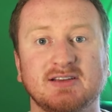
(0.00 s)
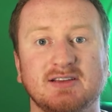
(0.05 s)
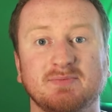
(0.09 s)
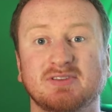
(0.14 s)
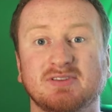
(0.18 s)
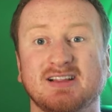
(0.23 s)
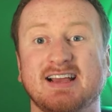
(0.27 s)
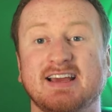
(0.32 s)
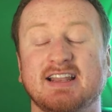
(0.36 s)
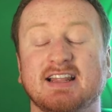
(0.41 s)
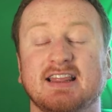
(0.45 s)
He
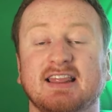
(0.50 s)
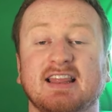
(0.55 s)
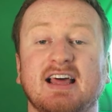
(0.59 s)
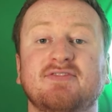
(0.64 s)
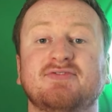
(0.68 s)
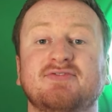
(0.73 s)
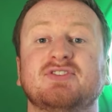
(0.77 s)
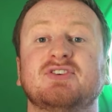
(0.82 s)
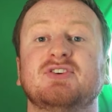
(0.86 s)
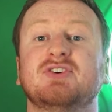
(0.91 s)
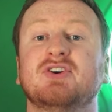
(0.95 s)
played
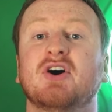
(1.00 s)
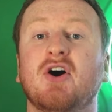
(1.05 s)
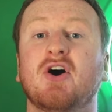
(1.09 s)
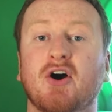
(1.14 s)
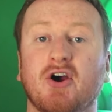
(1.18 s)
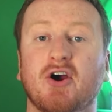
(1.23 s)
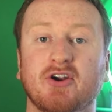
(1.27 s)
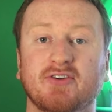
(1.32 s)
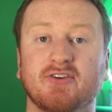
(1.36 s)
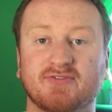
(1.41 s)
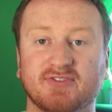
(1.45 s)
left
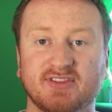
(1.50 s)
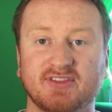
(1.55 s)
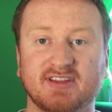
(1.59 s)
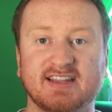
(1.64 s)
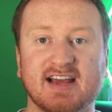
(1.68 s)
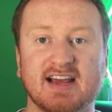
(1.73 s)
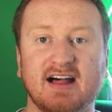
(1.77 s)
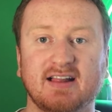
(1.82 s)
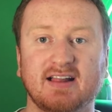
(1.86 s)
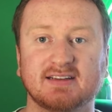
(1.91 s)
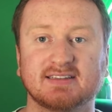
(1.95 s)
guard for the
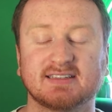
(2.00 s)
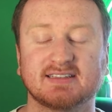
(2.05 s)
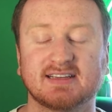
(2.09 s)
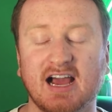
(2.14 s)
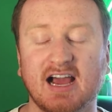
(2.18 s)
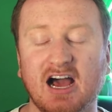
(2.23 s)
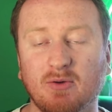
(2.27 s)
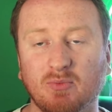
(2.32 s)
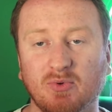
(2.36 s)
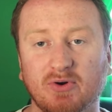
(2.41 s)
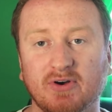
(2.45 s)
Dallas
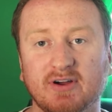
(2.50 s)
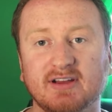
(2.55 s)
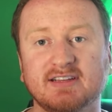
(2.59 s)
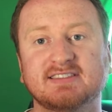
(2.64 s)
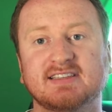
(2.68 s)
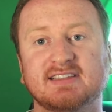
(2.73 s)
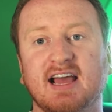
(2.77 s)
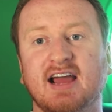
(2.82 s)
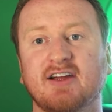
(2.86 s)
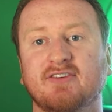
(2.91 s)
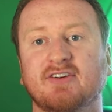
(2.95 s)
Cowboys,
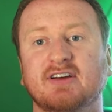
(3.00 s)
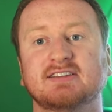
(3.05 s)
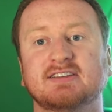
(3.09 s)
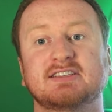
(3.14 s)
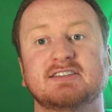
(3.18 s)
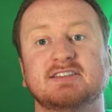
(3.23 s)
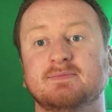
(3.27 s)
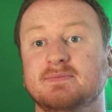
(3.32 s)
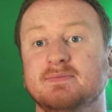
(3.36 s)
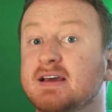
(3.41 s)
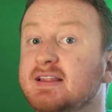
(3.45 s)
Tyron
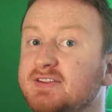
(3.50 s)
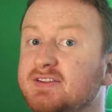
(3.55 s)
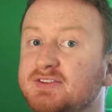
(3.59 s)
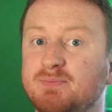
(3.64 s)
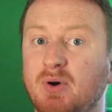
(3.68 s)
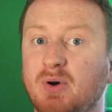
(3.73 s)
Smith's